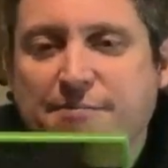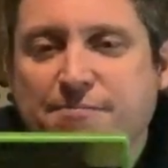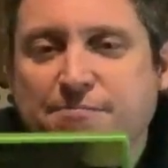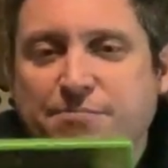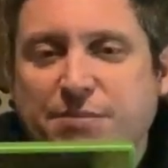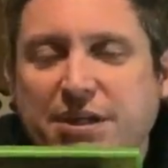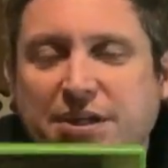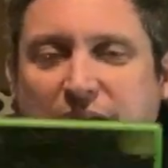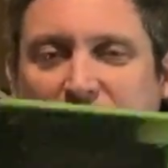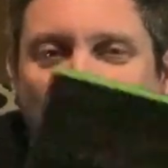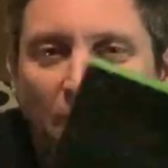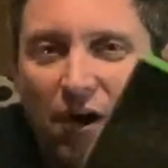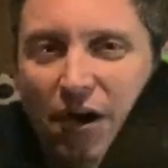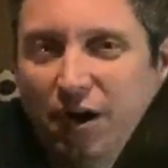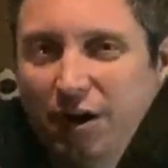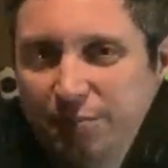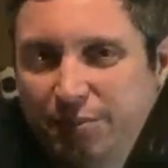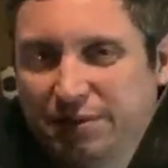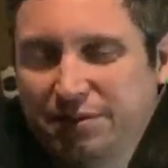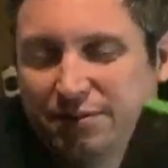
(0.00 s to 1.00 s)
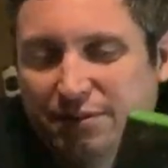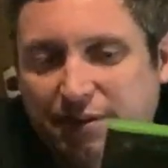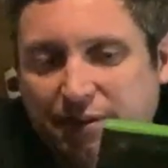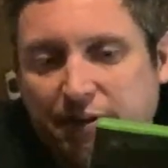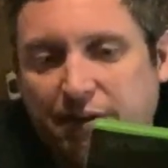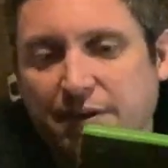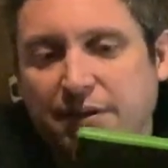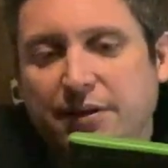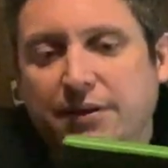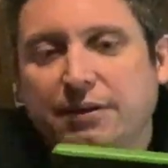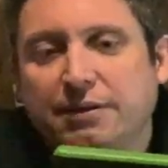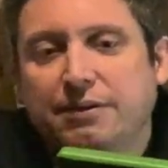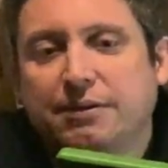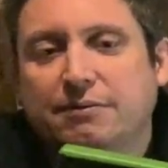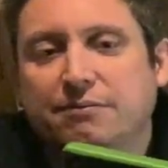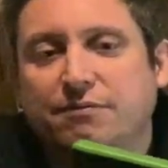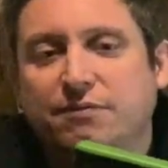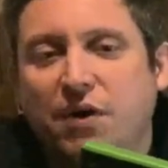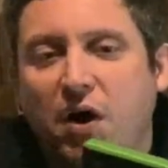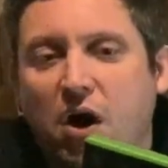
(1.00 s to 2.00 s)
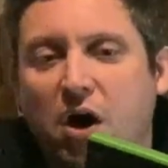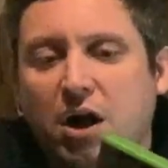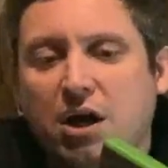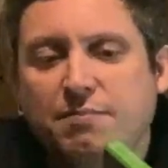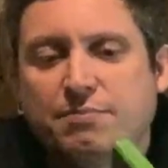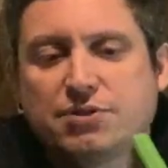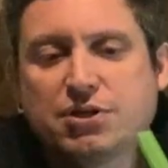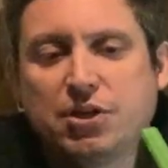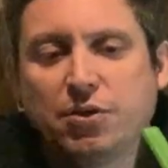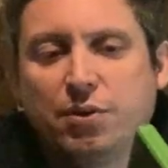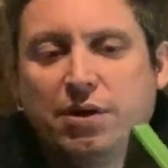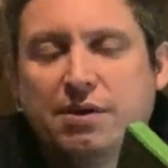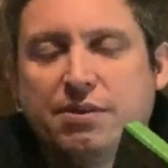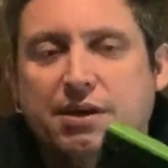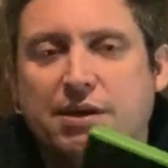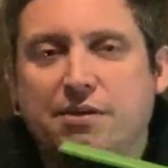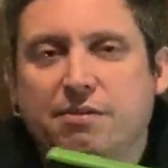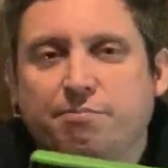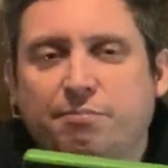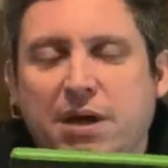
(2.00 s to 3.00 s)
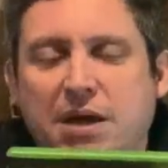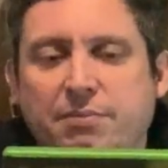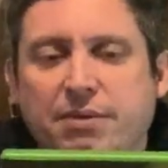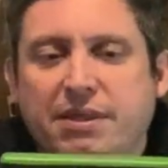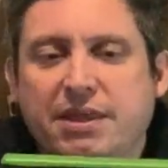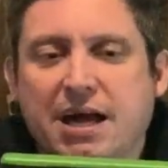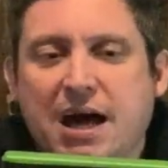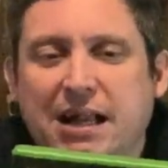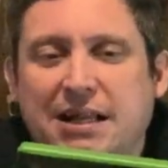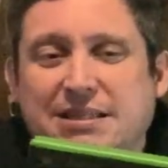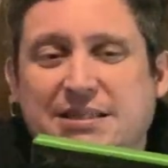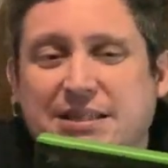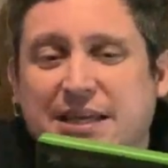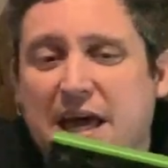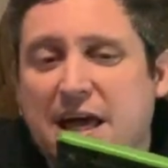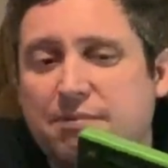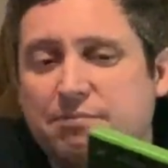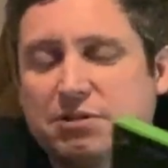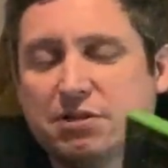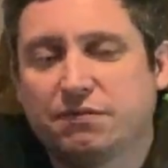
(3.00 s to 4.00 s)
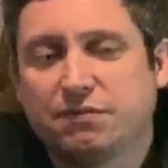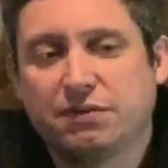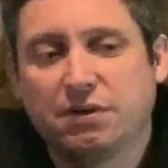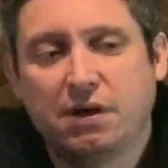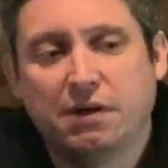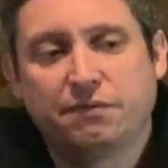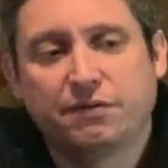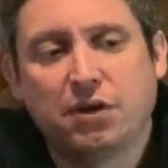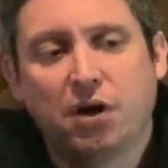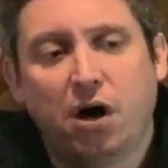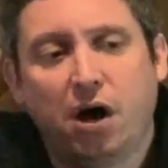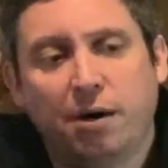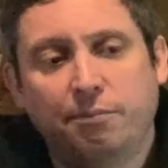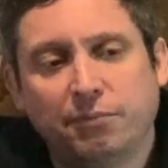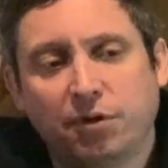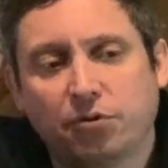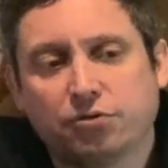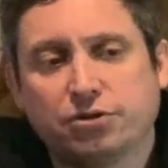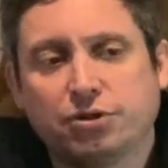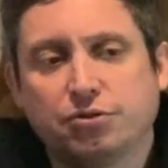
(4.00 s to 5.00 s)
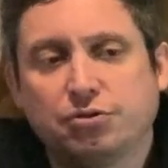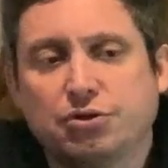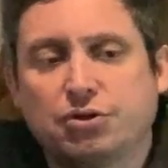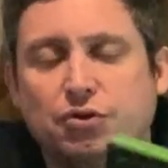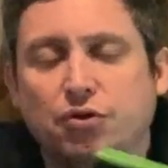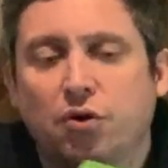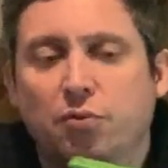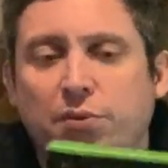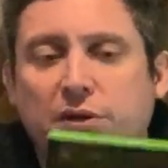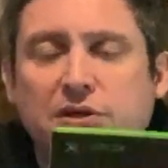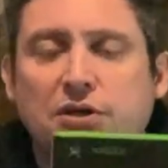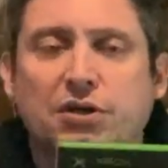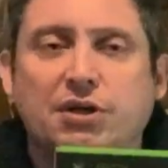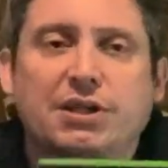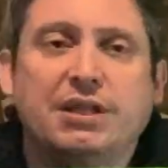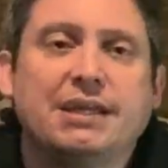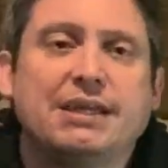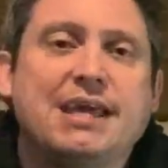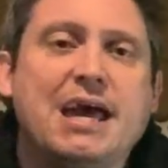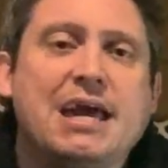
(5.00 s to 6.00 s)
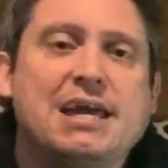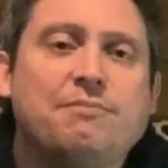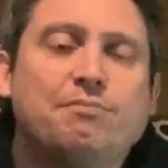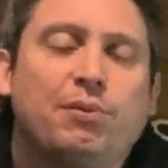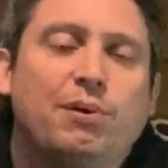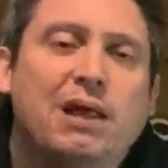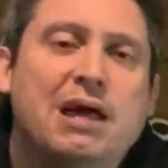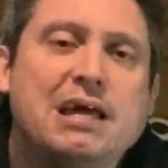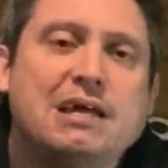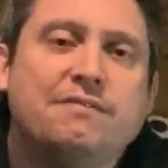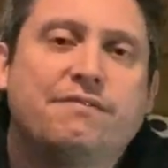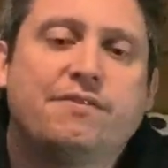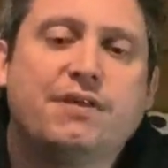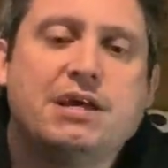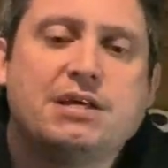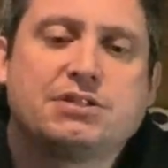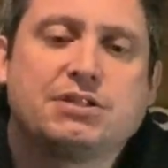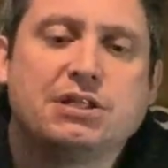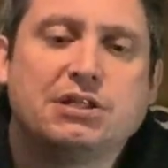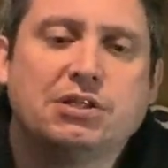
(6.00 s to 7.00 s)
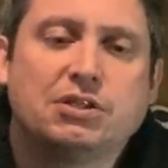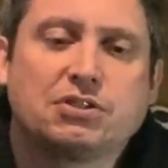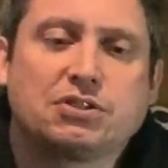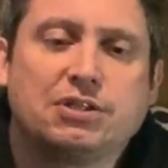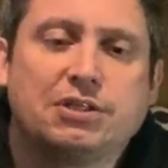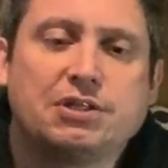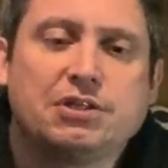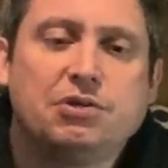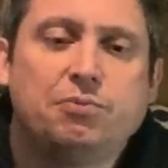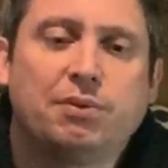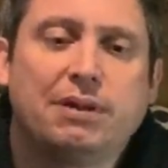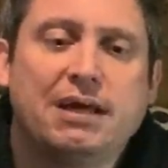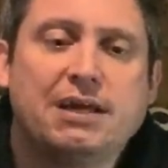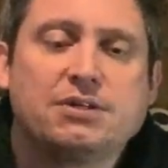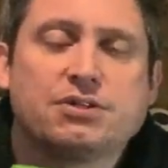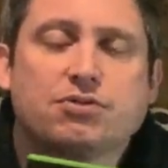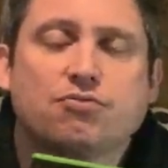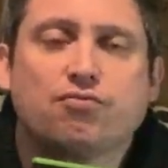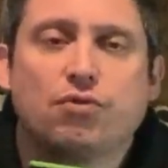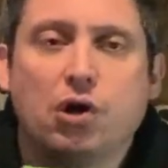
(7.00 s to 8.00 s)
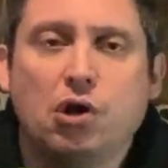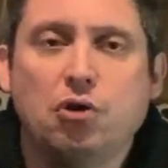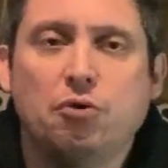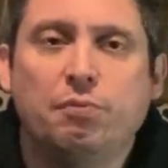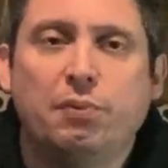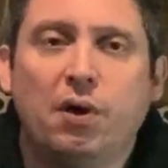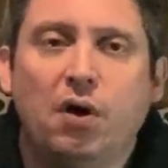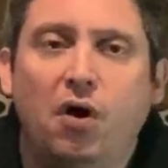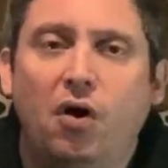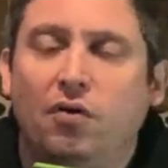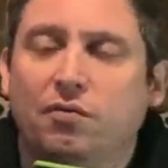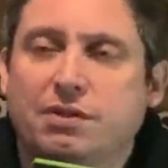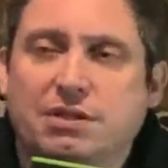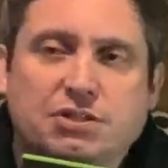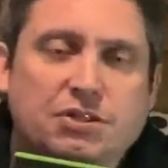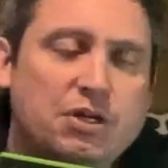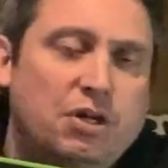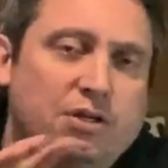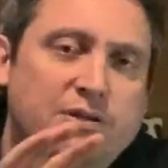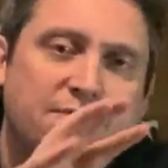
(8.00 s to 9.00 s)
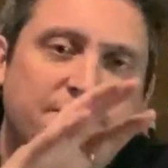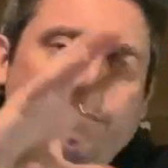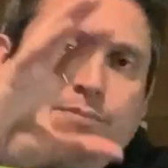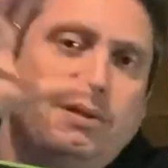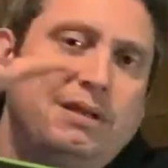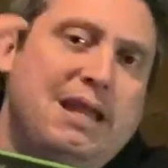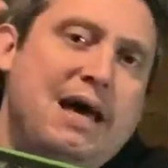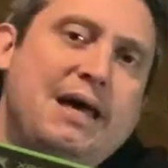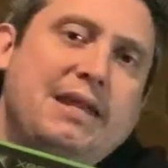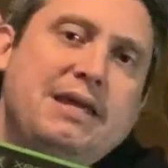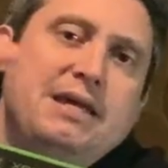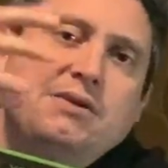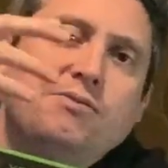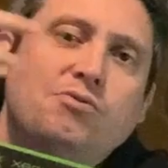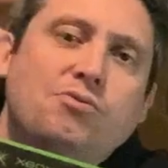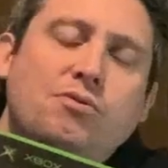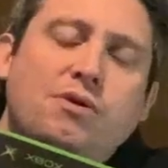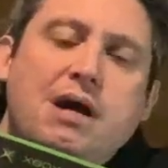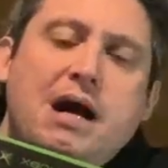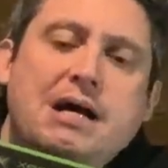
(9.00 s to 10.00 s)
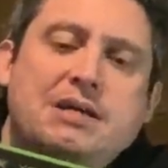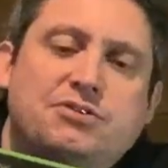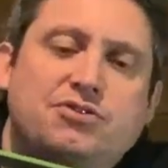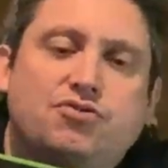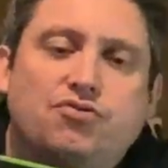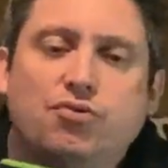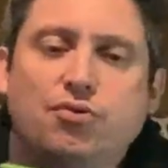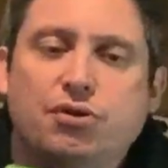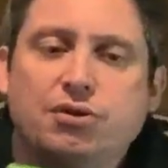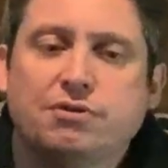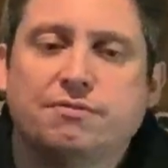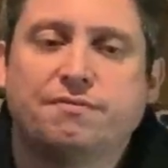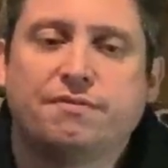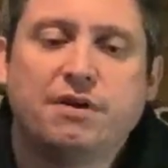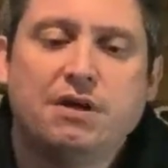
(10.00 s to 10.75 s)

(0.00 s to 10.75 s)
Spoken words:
macabre vibe to it that maybe the Alice games have got. I'm not too sure, but looking at gameplay of this, it looks like you play as a robot on this kind of planet or asteroid of